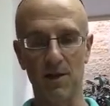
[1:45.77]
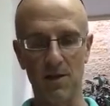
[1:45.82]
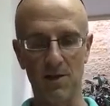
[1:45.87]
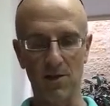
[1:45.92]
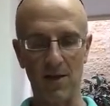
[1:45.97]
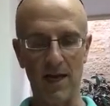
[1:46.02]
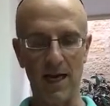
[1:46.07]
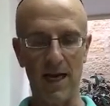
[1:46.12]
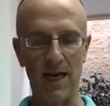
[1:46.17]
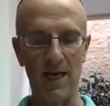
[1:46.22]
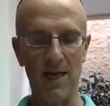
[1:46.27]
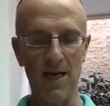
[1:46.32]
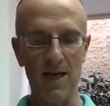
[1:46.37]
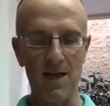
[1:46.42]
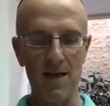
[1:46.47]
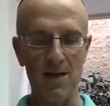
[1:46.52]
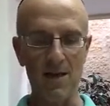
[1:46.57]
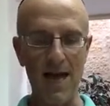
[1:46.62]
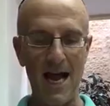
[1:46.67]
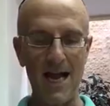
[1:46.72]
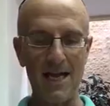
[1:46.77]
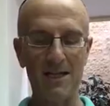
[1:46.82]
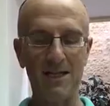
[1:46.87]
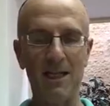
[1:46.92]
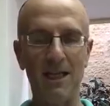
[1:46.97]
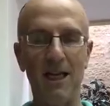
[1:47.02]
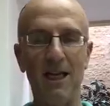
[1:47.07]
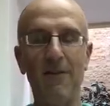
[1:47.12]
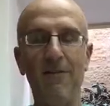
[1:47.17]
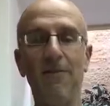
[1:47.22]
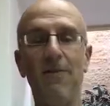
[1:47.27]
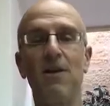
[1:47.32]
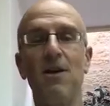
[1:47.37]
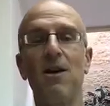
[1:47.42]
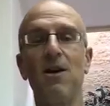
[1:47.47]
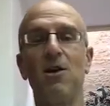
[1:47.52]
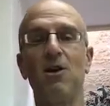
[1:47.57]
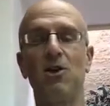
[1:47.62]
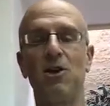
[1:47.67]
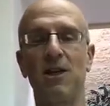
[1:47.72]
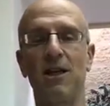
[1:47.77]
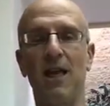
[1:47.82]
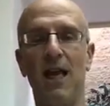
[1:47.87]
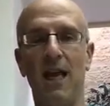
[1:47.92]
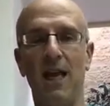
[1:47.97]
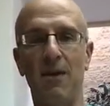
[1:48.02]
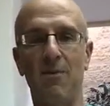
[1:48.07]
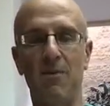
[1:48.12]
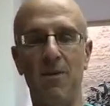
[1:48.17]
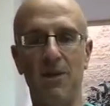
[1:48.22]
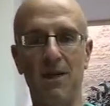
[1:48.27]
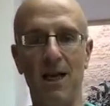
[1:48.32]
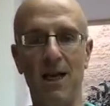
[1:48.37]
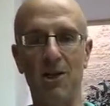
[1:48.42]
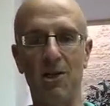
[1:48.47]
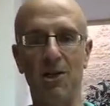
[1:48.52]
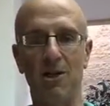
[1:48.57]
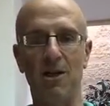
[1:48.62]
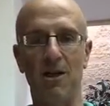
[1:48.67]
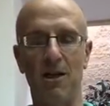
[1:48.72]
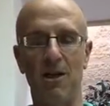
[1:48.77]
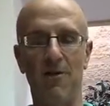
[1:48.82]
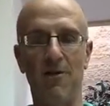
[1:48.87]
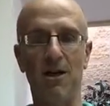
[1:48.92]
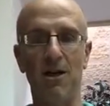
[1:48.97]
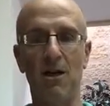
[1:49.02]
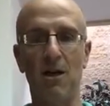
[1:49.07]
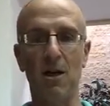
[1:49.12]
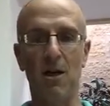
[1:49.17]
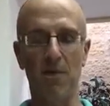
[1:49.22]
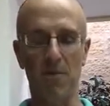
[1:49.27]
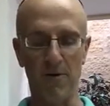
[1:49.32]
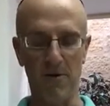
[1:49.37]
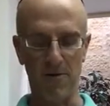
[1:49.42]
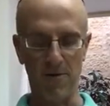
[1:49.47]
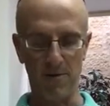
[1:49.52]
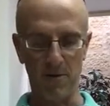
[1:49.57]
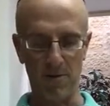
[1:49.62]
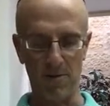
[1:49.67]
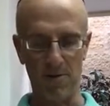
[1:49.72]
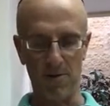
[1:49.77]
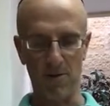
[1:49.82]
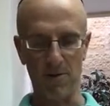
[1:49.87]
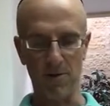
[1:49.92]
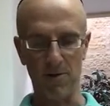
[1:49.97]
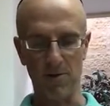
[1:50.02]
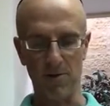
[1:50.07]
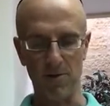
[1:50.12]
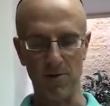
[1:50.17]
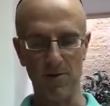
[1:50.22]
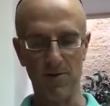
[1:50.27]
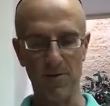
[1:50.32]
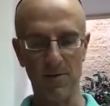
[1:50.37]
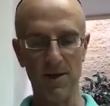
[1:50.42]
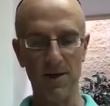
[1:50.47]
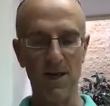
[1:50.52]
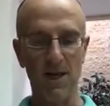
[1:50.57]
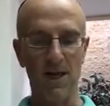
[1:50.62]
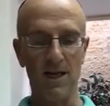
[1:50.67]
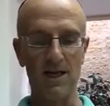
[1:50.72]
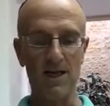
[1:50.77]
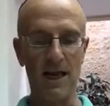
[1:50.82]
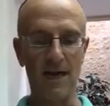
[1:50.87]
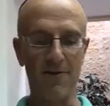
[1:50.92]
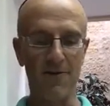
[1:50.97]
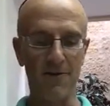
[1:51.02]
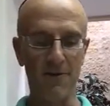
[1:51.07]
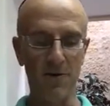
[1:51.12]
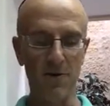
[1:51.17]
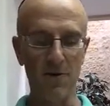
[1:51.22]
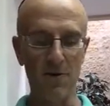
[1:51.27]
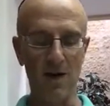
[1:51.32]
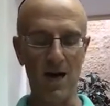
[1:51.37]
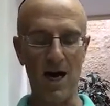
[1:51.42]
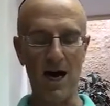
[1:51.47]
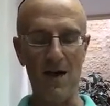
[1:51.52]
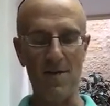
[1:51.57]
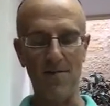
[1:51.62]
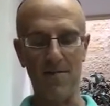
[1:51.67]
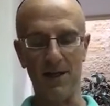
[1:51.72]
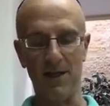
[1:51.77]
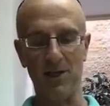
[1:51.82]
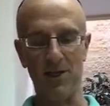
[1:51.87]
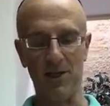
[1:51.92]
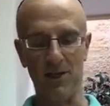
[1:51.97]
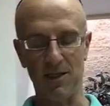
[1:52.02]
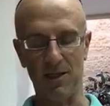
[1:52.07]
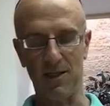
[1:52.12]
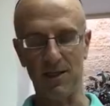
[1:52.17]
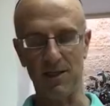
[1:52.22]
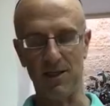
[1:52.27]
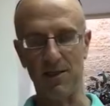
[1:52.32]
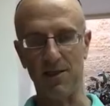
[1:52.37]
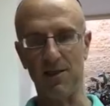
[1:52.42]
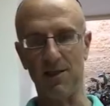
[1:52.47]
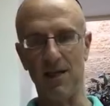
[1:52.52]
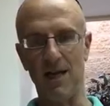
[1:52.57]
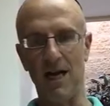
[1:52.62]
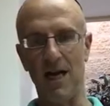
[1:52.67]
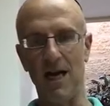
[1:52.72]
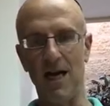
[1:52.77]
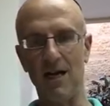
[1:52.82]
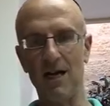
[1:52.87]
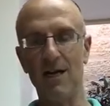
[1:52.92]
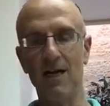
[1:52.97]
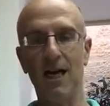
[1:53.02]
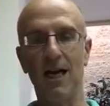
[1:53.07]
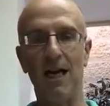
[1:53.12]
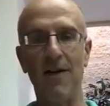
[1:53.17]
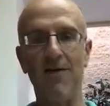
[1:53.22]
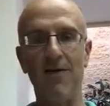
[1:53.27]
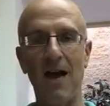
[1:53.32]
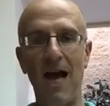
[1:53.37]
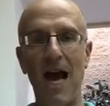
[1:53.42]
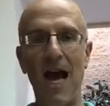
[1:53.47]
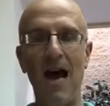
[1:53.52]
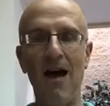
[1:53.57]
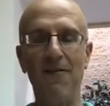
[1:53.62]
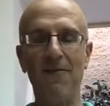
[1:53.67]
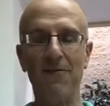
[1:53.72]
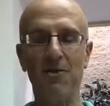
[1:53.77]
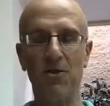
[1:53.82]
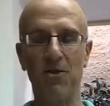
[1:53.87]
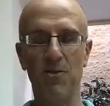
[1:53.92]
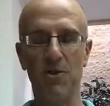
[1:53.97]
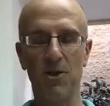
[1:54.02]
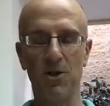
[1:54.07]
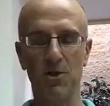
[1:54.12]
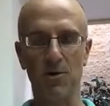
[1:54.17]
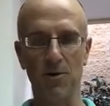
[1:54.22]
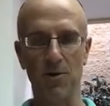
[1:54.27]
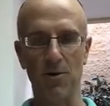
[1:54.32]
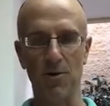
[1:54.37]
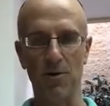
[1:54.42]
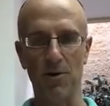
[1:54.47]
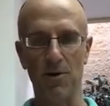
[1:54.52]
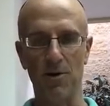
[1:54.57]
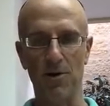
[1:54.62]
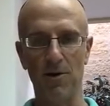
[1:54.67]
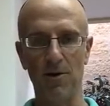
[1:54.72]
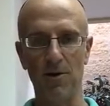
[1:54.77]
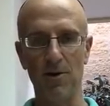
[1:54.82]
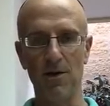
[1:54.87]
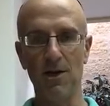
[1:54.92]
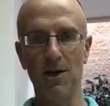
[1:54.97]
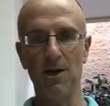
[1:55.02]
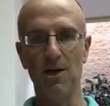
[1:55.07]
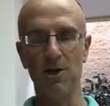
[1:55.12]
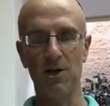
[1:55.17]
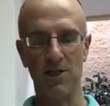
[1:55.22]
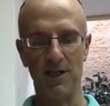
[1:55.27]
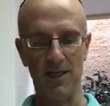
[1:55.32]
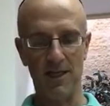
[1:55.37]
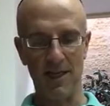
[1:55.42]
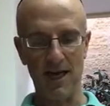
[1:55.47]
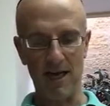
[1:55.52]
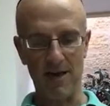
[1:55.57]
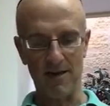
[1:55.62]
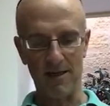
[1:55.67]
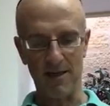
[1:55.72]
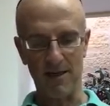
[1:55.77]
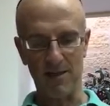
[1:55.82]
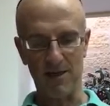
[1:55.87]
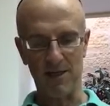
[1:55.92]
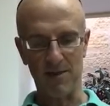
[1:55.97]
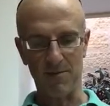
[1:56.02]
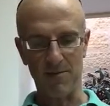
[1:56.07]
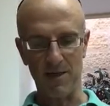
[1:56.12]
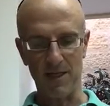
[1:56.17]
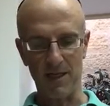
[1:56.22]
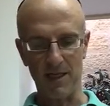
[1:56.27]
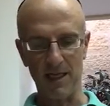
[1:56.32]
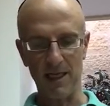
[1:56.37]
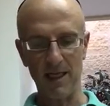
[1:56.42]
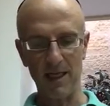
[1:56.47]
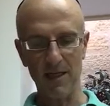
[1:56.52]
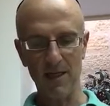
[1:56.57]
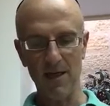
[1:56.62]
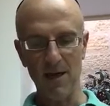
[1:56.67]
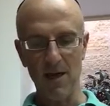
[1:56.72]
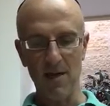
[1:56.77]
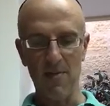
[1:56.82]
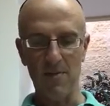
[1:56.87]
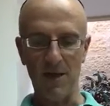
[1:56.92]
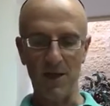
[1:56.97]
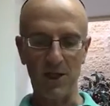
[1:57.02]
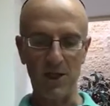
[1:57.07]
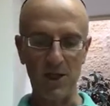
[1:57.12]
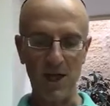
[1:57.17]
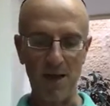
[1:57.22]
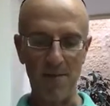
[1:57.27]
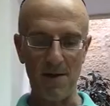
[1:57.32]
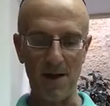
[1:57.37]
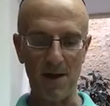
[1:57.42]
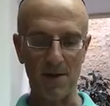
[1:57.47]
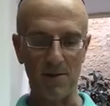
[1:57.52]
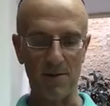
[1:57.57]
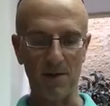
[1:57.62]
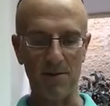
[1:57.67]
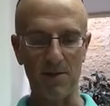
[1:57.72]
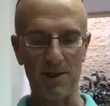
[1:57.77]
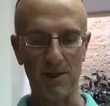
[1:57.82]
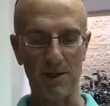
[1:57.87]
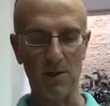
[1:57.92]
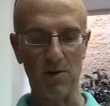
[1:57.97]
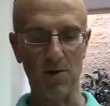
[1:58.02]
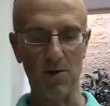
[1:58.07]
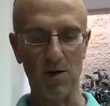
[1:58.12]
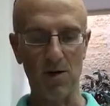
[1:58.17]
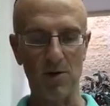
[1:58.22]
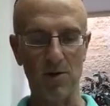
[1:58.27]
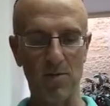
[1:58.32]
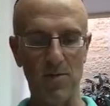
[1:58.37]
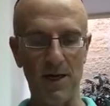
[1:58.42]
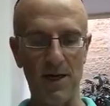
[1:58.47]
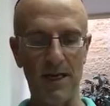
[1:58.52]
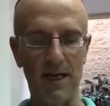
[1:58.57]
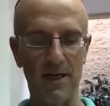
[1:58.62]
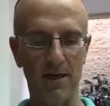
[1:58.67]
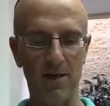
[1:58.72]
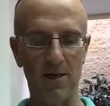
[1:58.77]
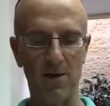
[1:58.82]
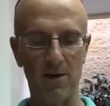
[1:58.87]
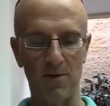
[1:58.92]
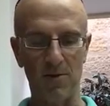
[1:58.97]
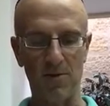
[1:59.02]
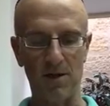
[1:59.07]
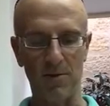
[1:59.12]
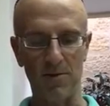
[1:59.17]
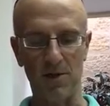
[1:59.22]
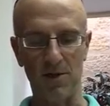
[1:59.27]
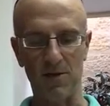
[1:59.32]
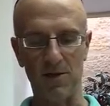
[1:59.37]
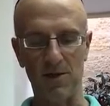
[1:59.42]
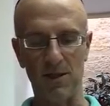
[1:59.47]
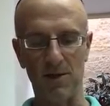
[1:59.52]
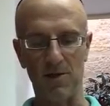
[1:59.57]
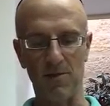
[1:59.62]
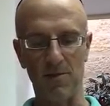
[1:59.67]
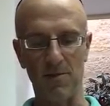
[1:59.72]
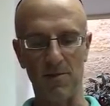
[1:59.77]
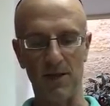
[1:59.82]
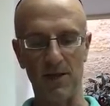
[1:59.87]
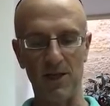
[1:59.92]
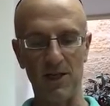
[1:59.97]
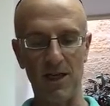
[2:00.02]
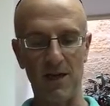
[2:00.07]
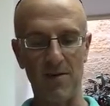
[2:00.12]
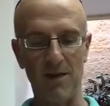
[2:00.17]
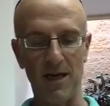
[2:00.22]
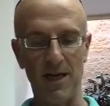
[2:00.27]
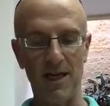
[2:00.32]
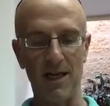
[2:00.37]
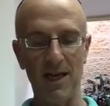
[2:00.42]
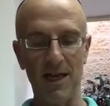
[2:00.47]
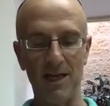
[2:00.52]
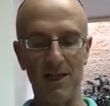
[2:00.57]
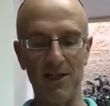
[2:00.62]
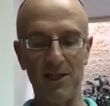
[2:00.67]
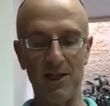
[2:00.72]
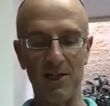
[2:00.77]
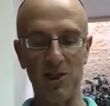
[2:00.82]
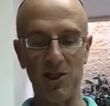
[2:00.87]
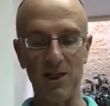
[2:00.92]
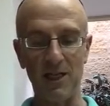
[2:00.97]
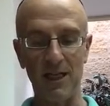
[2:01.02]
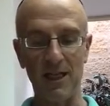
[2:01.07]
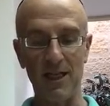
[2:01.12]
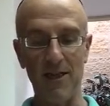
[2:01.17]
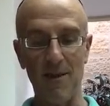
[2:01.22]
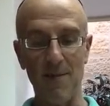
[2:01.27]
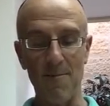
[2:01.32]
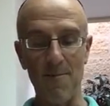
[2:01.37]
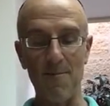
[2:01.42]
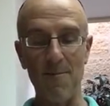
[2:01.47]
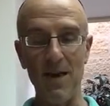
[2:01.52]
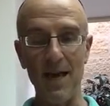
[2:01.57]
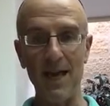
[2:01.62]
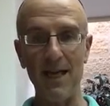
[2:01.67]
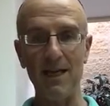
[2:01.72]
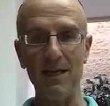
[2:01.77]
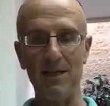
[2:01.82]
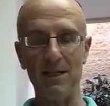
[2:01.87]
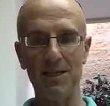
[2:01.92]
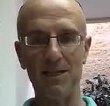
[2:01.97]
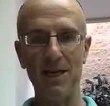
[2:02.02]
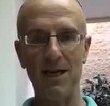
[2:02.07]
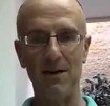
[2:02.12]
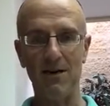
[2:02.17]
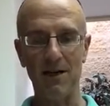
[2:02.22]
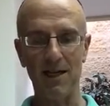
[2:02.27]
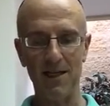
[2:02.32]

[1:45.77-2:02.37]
Okay, that's if she gained possession of it before betrothal. Naflula misha nitarsa, if after betrothal she inherited some money. Beit Shammai omrim tikur, or Beit Hillel omrim lo tikur. Beit Shammai says she may sell